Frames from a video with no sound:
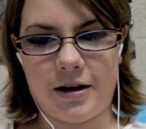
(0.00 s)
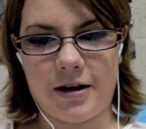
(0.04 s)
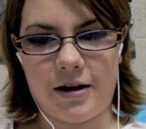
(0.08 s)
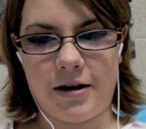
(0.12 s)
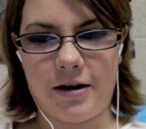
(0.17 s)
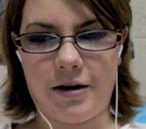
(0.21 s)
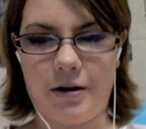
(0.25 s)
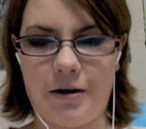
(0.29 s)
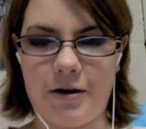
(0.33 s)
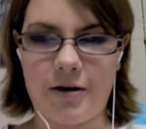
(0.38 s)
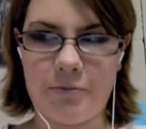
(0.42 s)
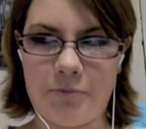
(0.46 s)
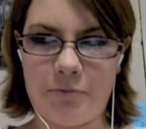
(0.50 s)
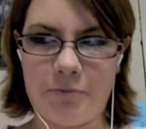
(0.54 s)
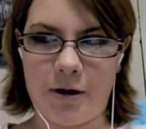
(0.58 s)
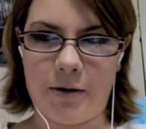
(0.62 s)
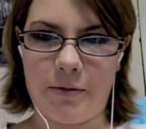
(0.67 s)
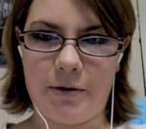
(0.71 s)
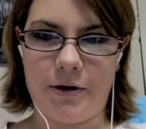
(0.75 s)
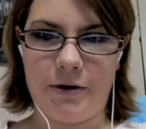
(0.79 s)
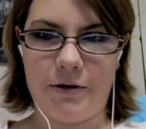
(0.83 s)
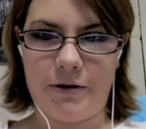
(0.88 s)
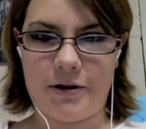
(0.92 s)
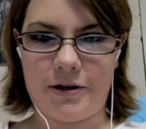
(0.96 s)
I'll
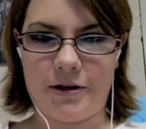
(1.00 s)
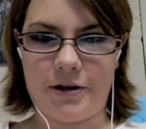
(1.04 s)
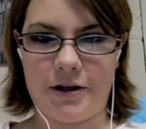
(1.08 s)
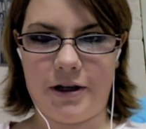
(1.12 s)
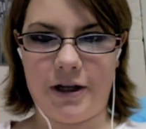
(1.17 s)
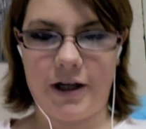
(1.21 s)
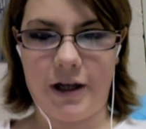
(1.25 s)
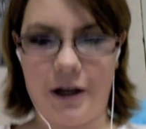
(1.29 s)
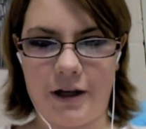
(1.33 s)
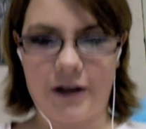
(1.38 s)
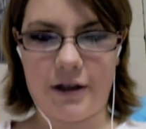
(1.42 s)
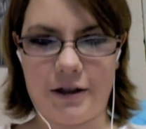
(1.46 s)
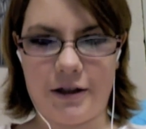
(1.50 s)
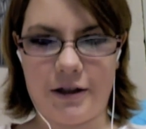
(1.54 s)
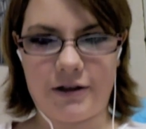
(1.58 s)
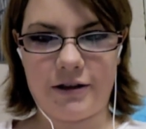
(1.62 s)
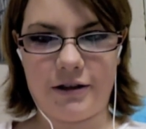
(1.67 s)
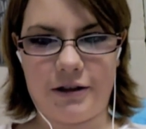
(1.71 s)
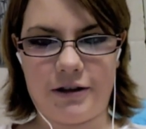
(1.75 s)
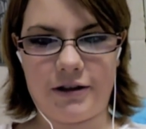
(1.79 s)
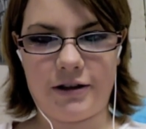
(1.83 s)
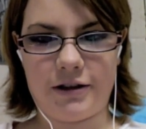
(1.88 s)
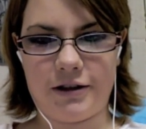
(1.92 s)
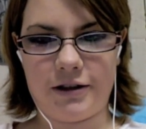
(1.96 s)
probably do it tonight,
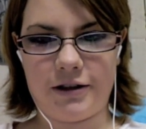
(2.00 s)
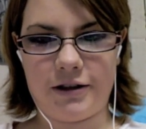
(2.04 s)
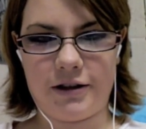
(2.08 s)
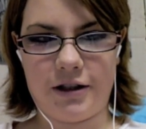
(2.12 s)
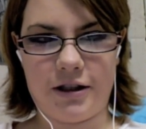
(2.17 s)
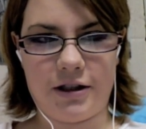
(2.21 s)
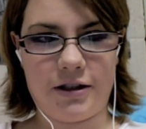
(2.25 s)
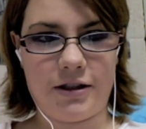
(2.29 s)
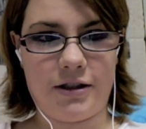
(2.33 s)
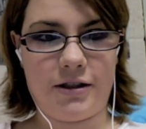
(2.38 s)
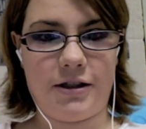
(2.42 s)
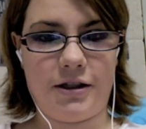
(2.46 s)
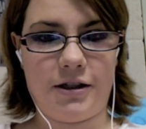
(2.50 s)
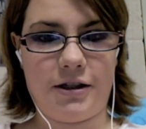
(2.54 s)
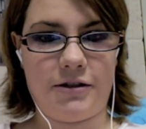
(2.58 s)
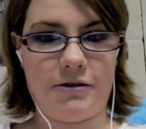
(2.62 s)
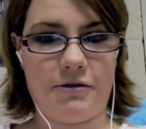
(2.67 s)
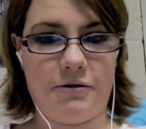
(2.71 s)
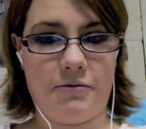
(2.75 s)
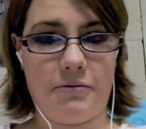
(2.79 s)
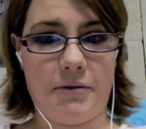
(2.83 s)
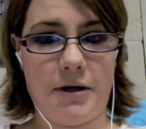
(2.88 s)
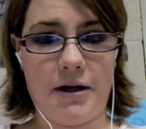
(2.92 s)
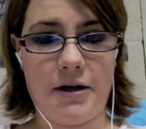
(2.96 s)
because this is just a
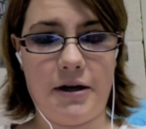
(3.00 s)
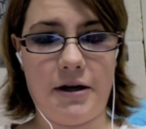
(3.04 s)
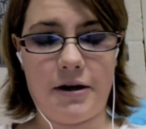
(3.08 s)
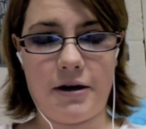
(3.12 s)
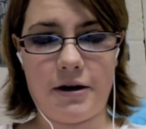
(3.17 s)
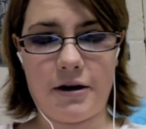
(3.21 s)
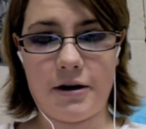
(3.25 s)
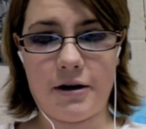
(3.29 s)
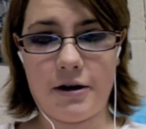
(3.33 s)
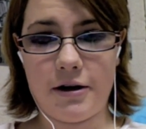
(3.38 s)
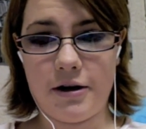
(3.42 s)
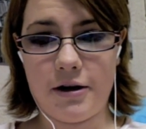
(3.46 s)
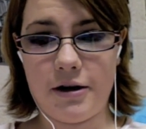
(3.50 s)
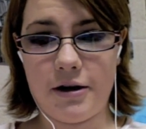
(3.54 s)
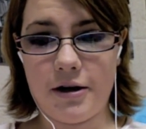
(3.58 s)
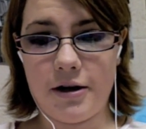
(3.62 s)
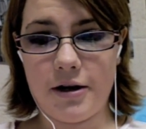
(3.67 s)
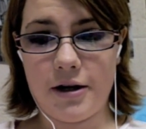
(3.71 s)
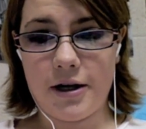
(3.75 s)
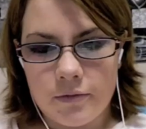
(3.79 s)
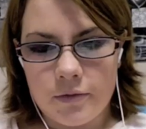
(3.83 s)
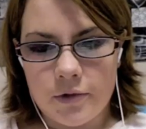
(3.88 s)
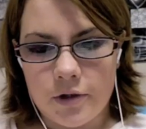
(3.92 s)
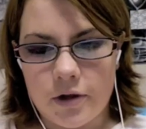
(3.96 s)
reminder.
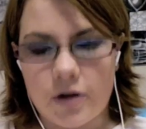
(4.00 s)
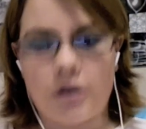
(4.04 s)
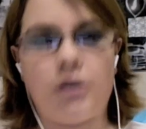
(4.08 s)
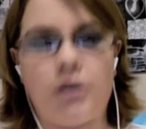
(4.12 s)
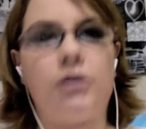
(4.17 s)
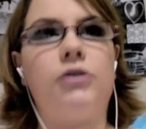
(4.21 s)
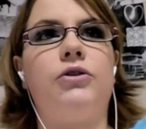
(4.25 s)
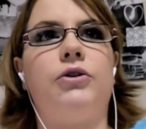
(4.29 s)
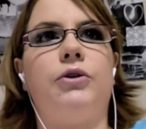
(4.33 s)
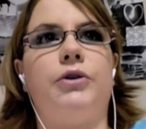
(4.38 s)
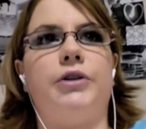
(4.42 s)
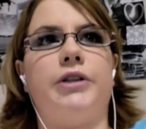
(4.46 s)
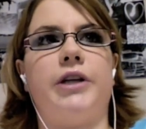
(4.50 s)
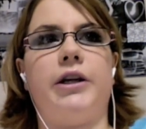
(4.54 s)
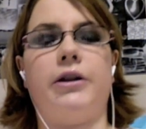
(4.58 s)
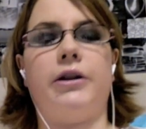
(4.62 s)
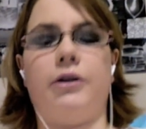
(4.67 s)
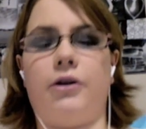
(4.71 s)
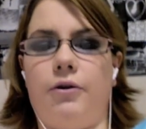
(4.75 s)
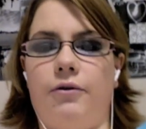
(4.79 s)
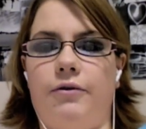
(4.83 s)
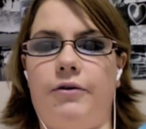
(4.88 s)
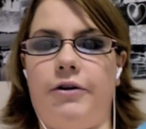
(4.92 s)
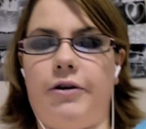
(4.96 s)
Also, as I
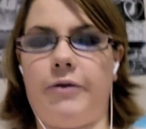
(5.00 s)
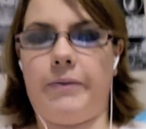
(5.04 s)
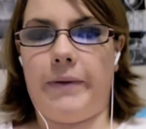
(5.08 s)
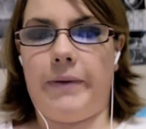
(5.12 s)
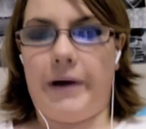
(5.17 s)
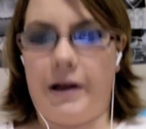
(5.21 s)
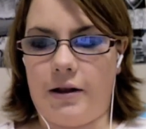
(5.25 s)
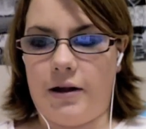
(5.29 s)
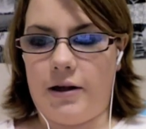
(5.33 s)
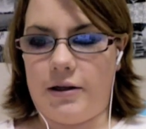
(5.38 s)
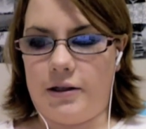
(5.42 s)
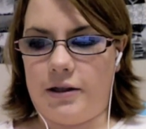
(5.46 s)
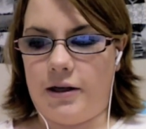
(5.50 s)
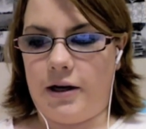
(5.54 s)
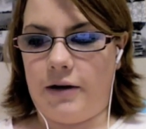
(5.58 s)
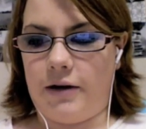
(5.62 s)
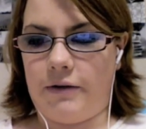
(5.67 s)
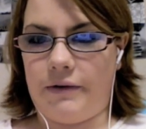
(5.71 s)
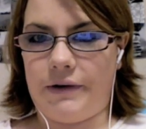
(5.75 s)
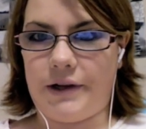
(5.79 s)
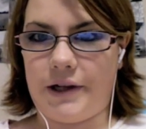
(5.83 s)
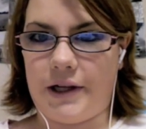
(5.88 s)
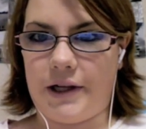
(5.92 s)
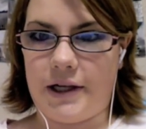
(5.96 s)
look over at my closet, I
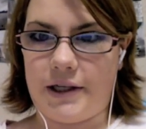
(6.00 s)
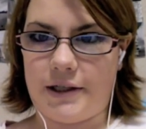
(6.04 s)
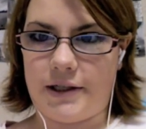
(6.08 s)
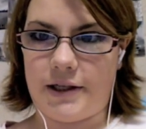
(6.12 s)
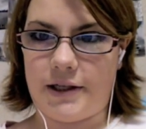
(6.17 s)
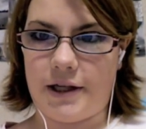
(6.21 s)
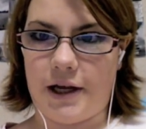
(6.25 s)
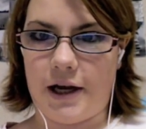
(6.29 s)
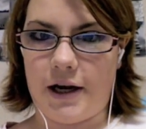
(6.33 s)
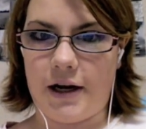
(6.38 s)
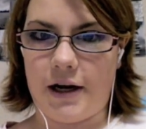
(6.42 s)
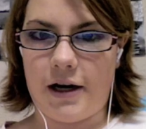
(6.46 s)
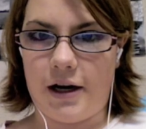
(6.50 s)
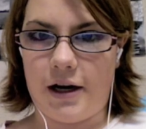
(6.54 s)
realize that